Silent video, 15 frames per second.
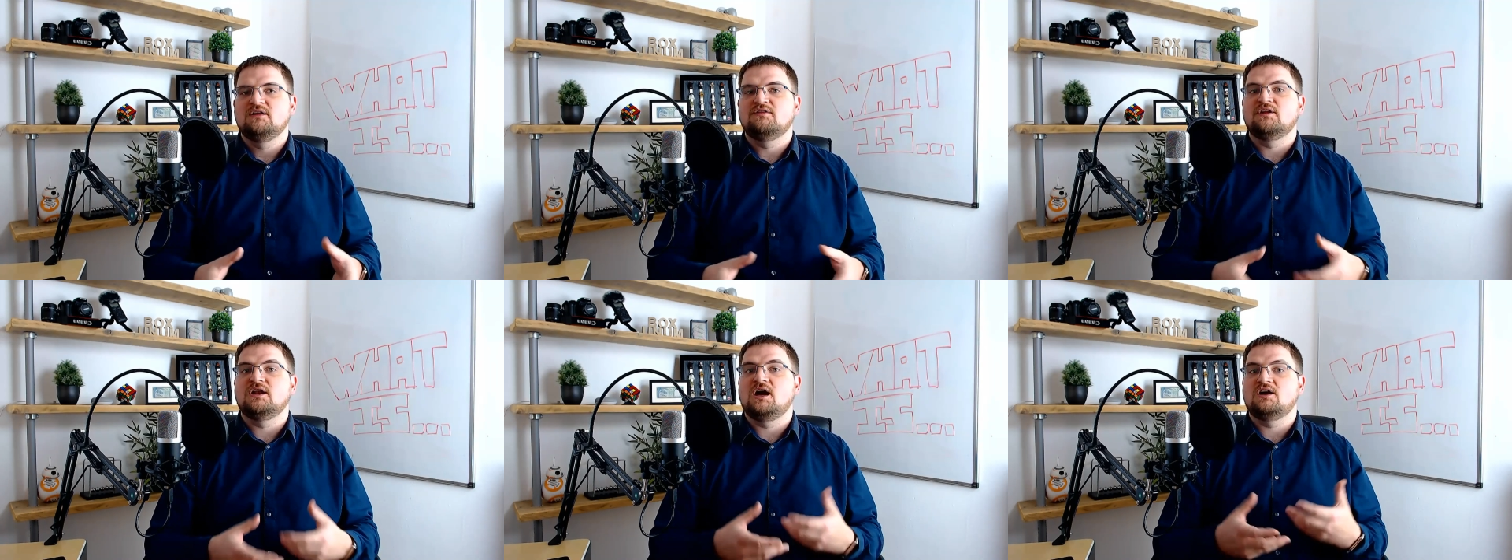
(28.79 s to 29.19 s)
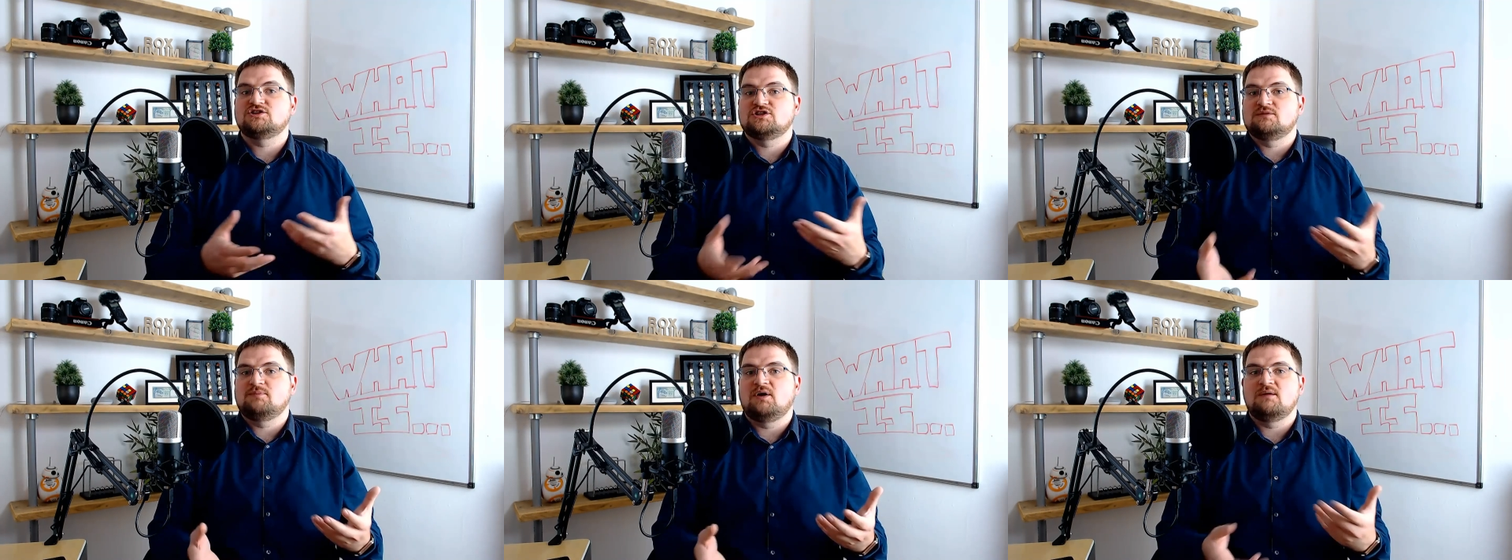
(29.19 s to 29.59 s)
The
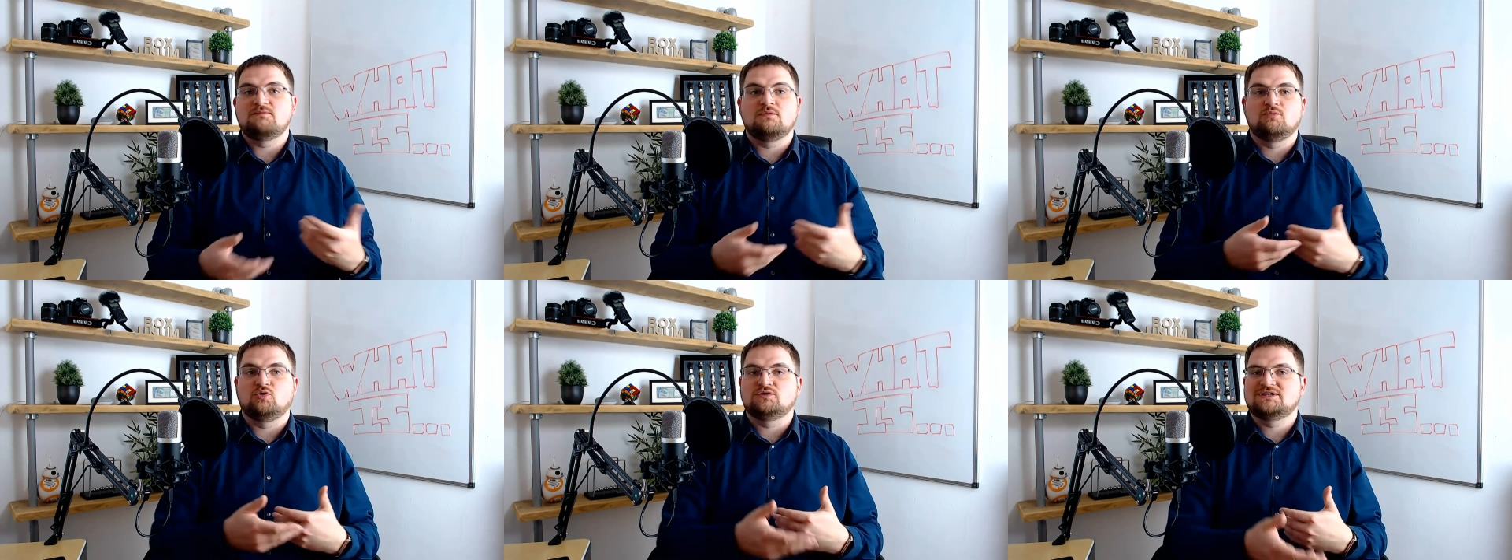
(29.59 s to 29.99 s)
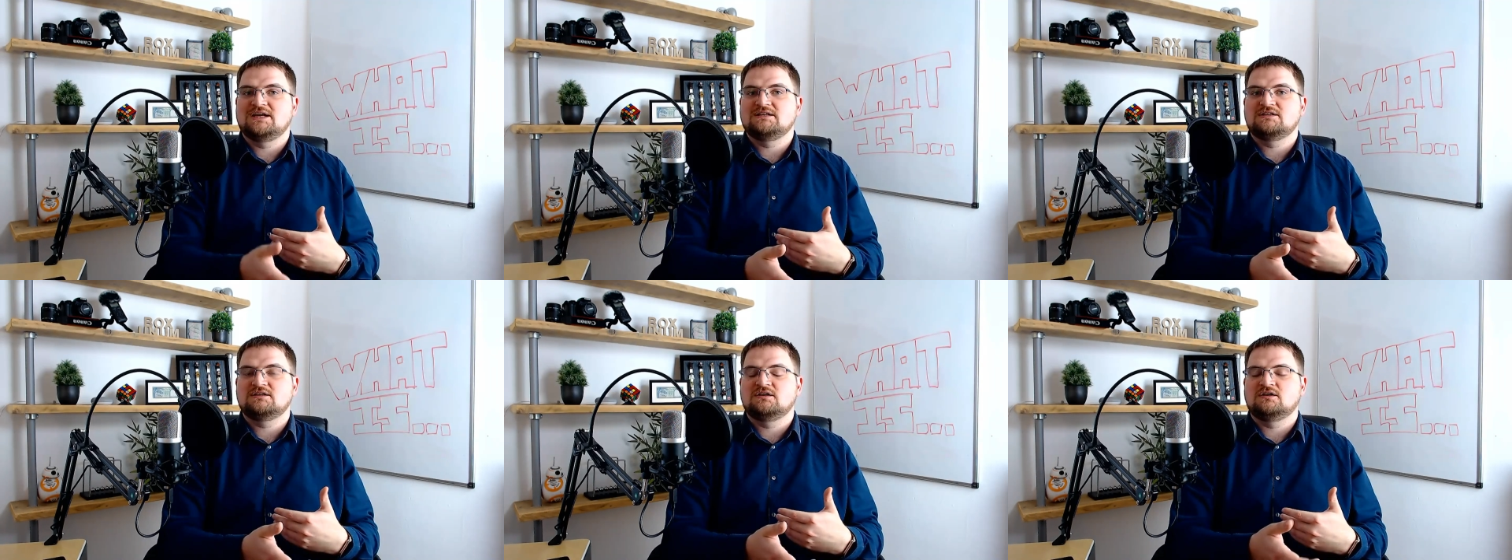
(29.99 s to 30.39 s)
larger the pipe, the more
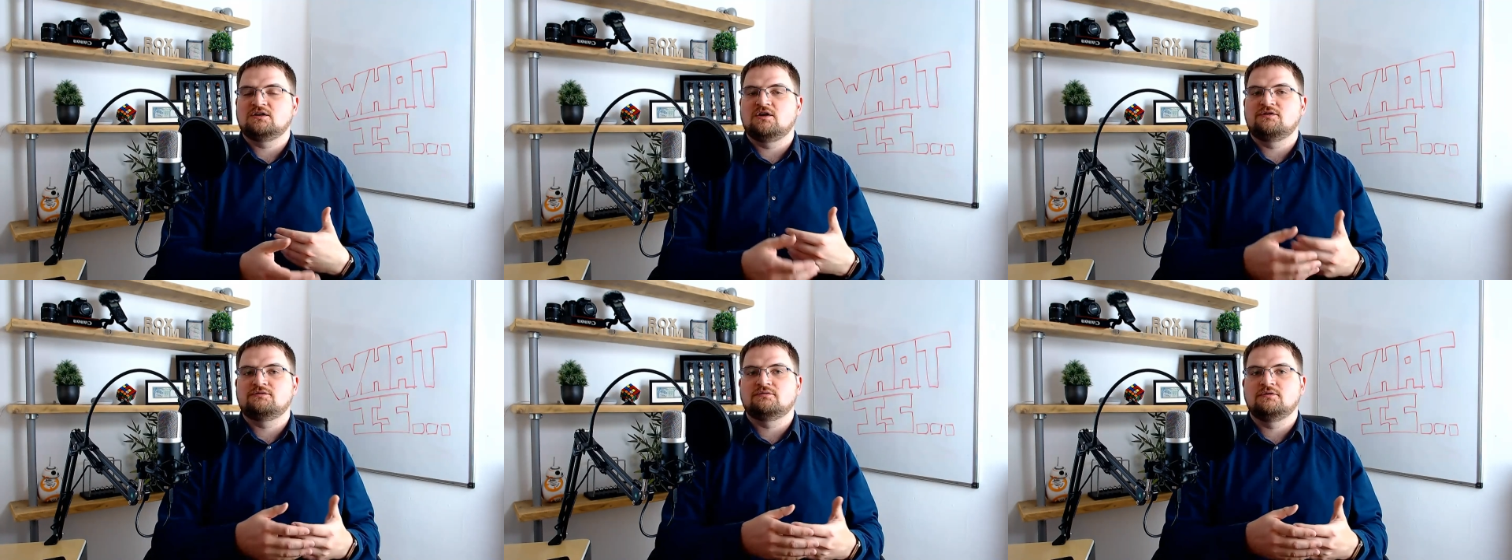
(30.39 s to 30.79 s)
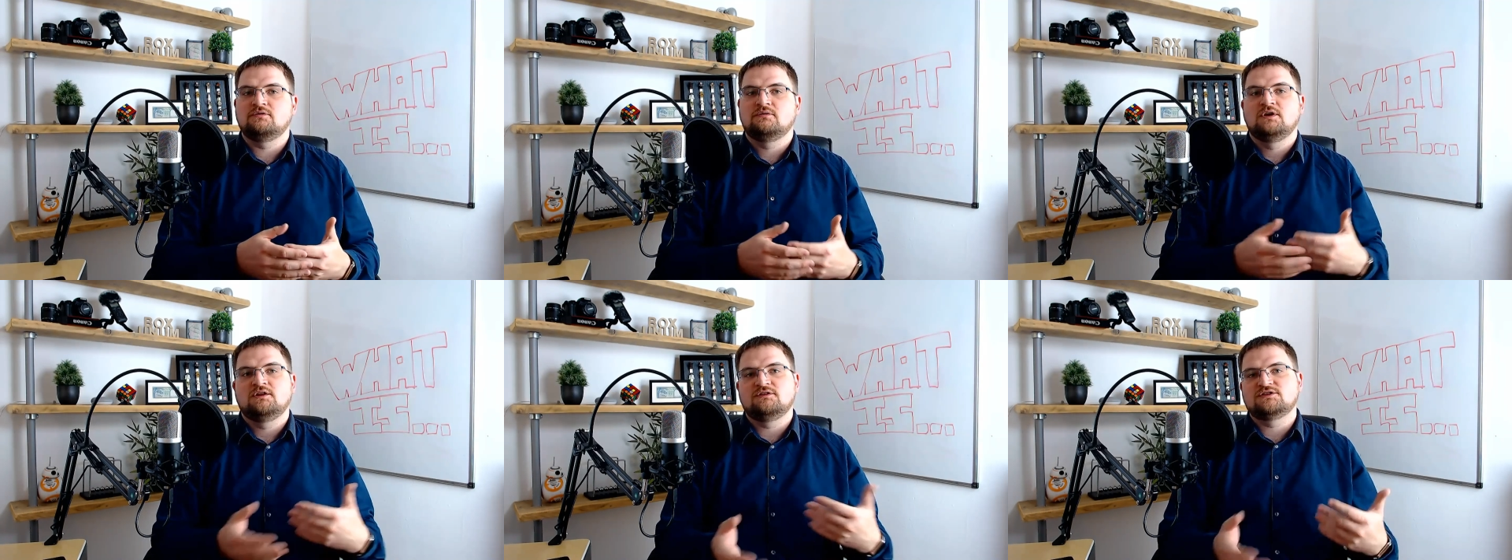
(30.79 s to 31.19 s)
data can go
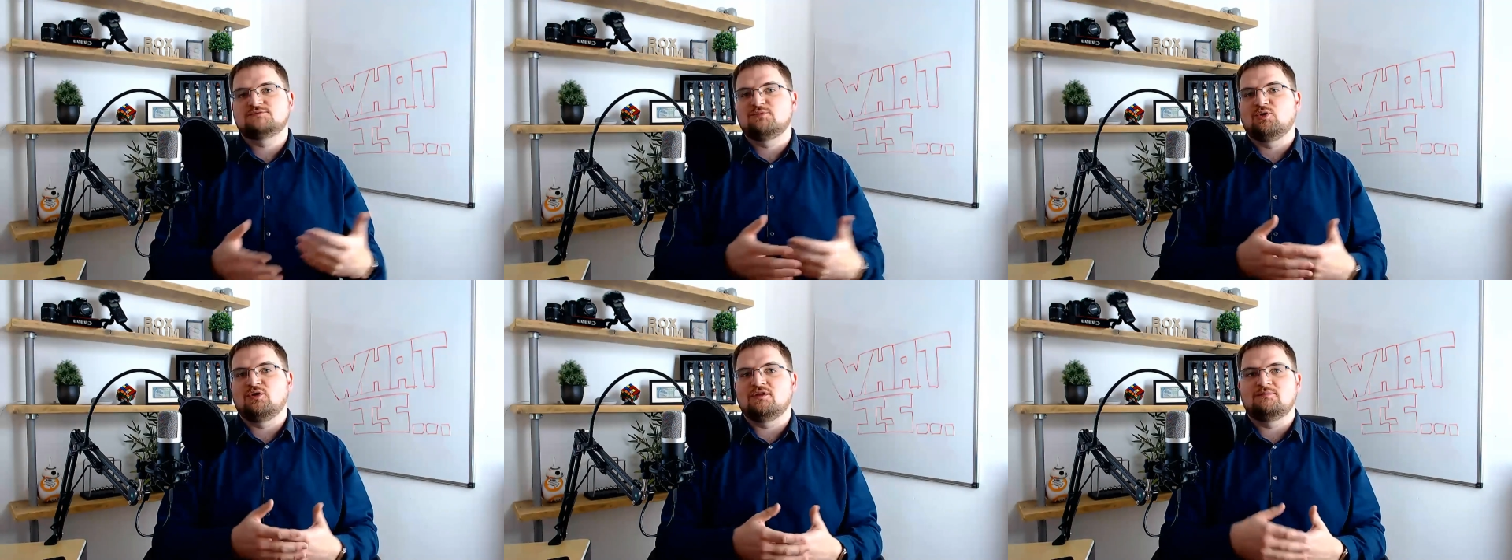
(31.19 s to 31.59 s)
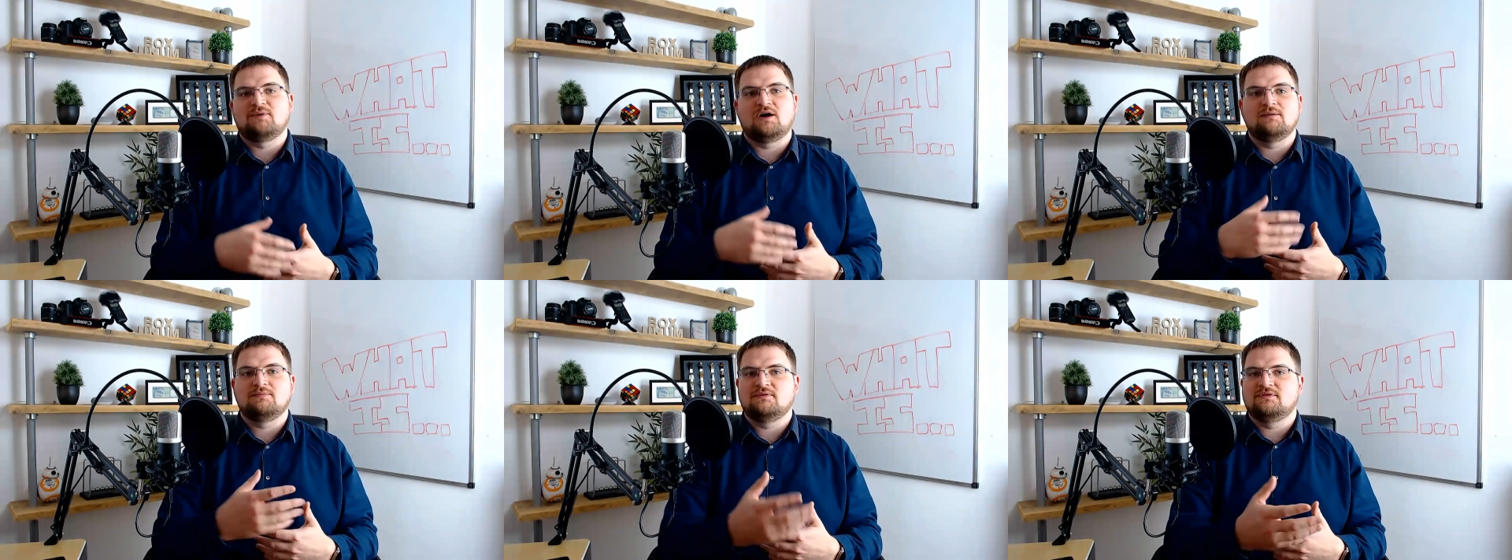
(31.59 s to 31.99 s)
through. The smaller the
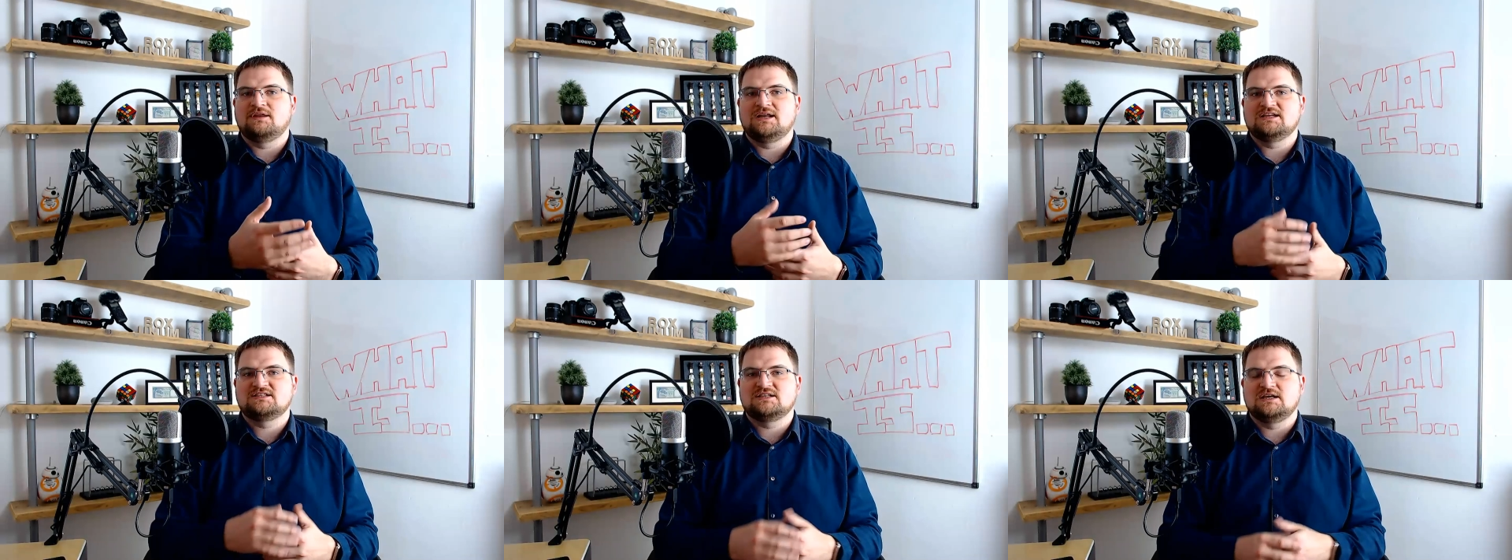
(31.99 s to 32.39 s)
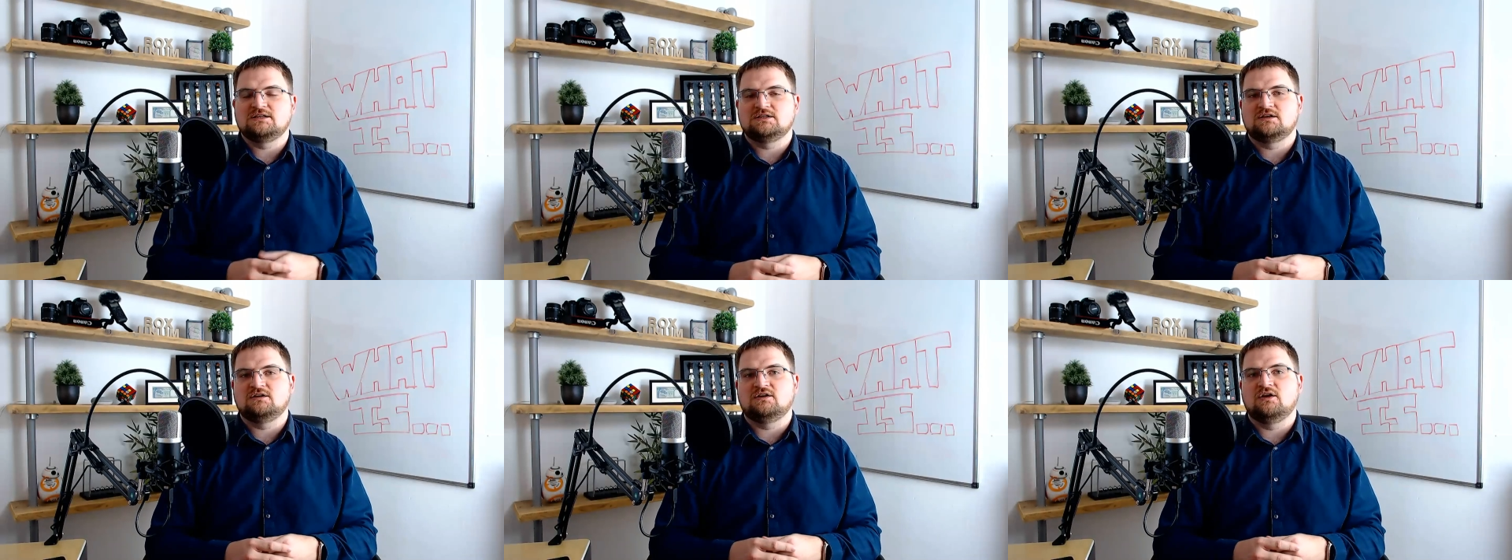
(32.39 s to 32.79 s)
pipe, the less
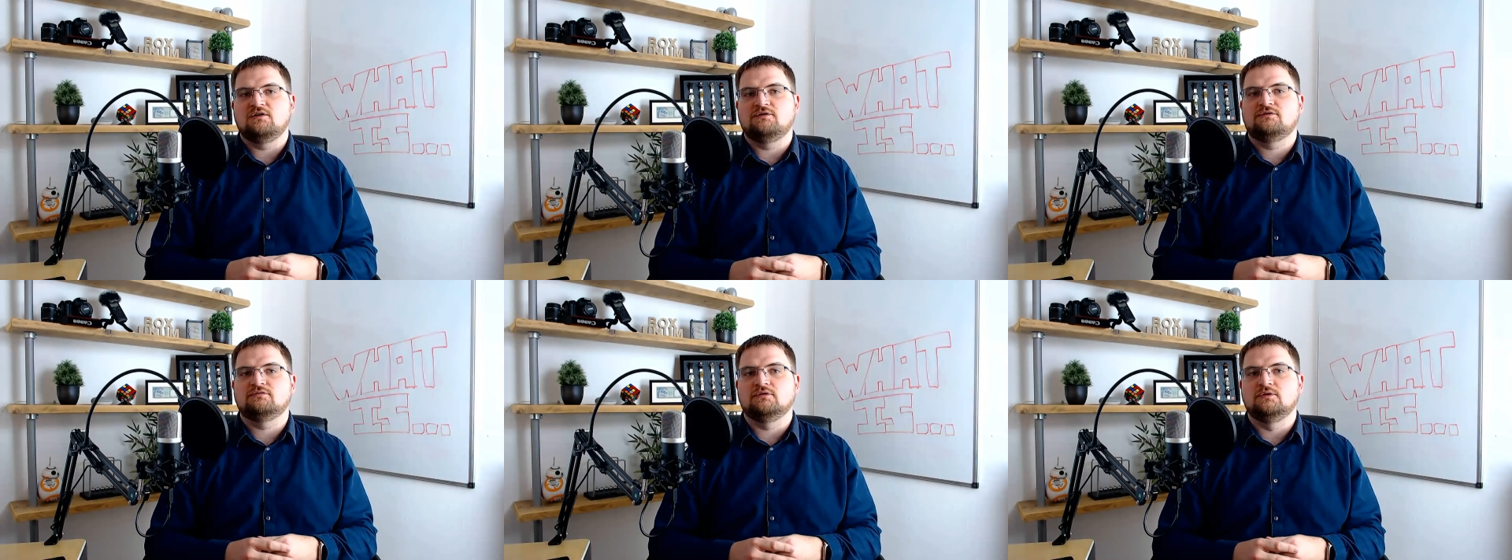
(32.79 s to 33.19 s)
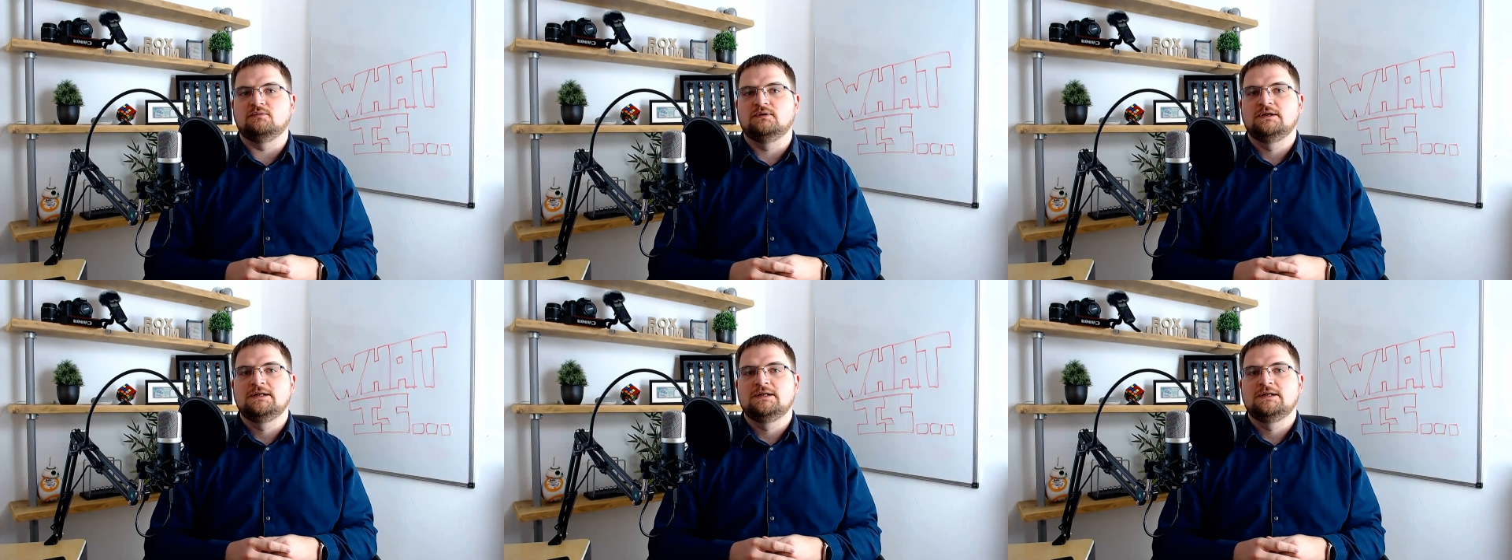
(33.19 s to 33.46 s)
data can go through.